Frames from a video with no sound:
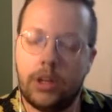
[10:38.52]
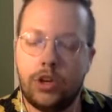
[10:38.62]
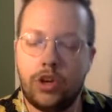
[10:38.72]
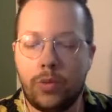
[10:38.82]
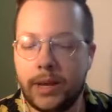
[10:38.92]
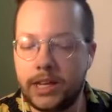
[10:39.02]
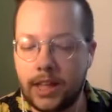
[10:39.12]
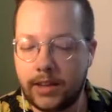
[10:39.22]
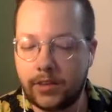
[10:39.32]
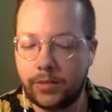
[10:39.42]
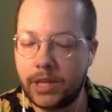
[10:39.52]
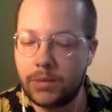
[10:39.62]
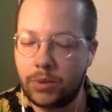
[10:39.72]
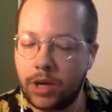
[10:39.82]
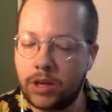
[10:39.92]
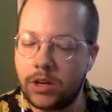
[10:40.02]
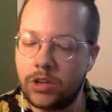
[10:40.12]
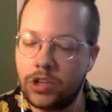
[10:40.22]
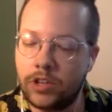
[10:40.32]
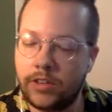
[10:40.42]
Nobody likes being
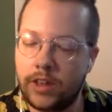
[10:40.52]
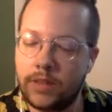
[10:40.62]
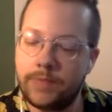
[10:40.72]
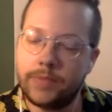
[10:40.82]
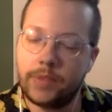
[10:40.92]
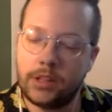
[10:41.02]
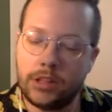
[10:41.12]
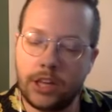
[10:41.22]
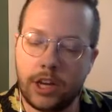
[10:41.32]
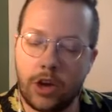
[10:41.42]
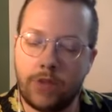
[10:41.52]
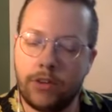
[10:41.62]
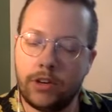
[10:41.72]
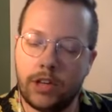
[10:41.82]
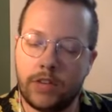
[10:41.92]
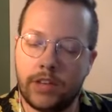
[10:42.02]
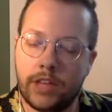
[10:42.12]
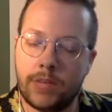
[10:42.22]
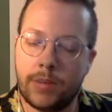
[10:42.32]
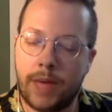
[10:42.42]
pregnant, she said, leaning over and giving
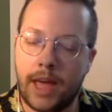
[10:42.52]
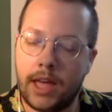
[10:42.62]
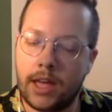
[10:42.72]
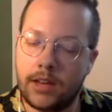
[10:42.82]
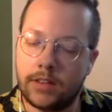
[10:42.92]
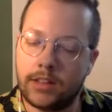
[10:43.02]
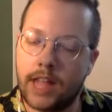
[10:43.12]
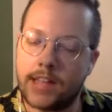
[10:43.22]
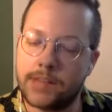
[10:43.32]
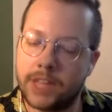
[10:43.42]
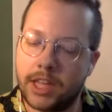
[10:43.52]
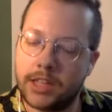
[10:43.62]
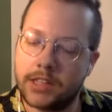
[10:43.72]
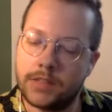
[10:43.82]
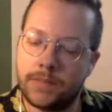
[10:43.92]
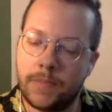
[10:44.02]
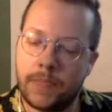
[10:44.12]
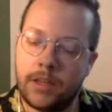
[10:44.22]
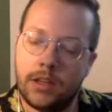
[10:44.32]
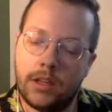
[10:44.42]
him a pat on his clasped hands.
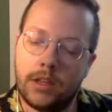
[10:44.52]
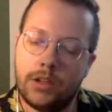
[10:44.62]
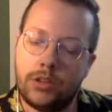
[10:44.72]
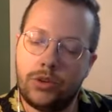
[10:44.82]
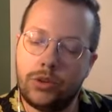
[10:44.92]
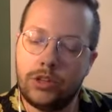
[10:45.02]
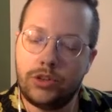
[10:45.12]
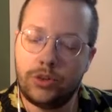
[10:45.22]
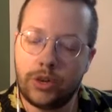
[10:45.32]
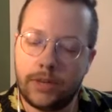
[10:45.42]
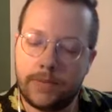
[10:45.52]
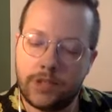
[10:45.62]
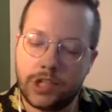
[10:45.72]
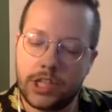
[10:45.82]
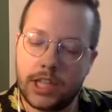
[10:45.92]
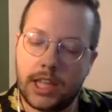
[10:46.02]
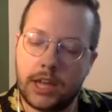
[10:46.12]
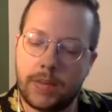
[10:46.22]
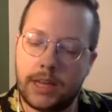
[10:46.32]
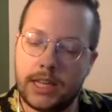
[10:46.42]
You'll endure it just like
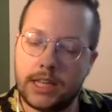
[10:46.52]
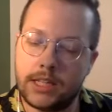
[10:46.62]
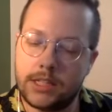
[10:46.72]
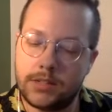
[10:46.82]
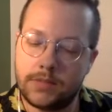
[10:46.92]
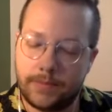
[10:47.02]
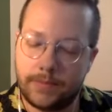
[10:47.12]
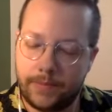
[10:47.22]
anybody else.